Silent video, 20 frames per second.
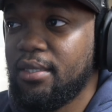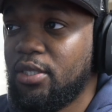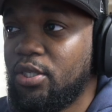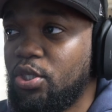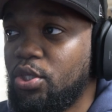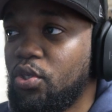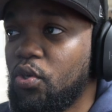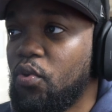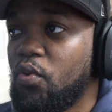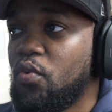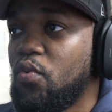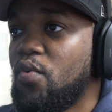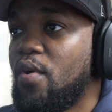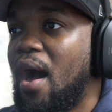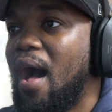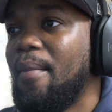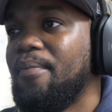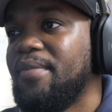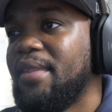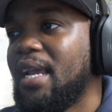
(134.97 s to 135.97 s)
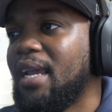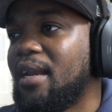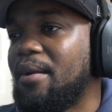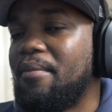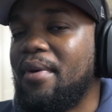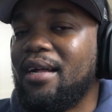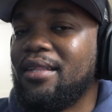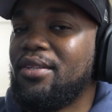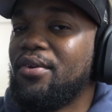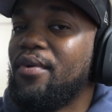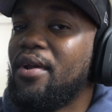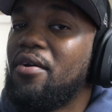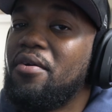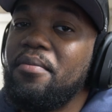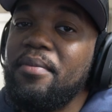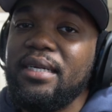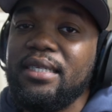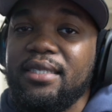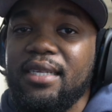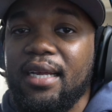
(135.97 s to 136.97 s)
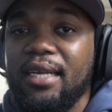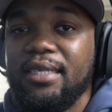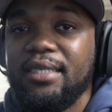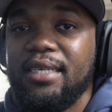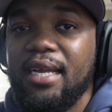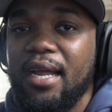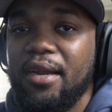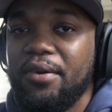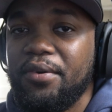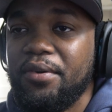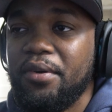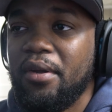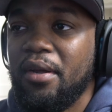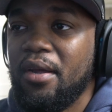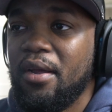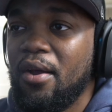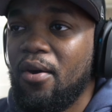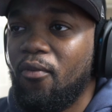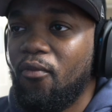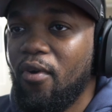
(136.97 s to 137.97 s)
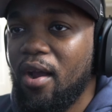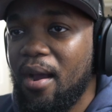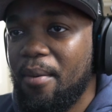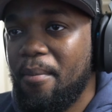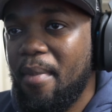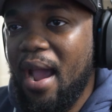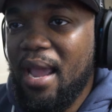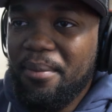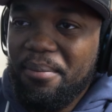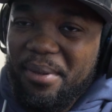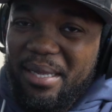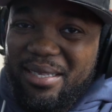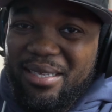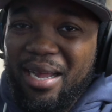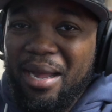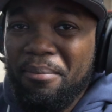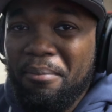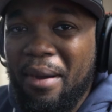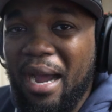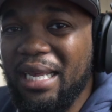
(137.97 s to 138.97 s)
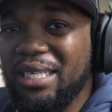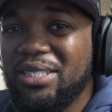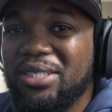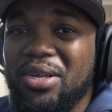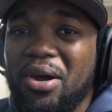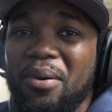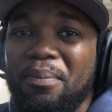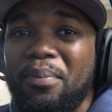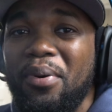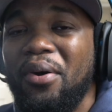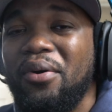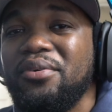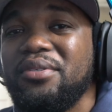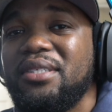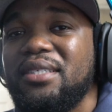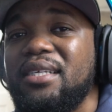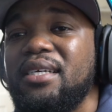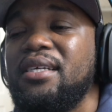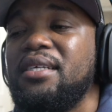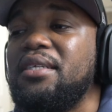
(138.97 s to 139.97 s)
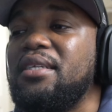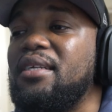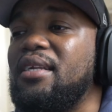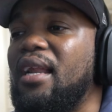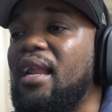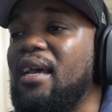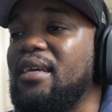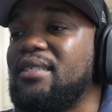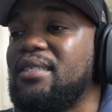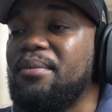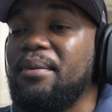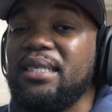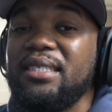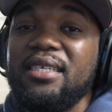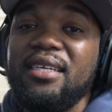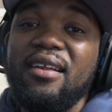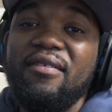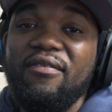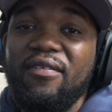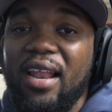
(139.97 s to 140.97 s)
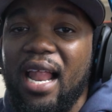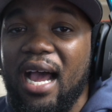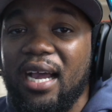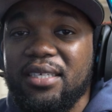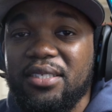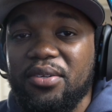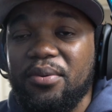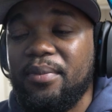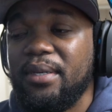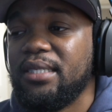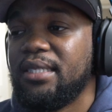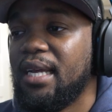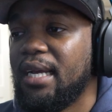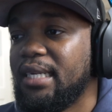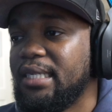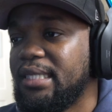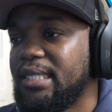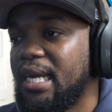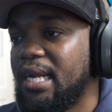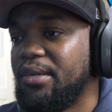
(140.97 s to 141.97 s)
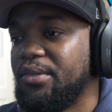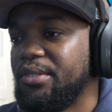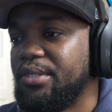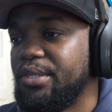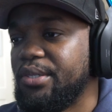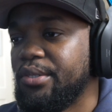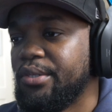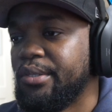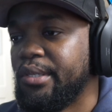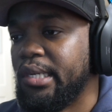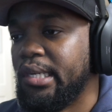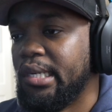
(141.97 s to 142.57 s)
So I'm thinking about doing it on my second channel, where I might be, I might start posting like especially the vlogs on my second channel too.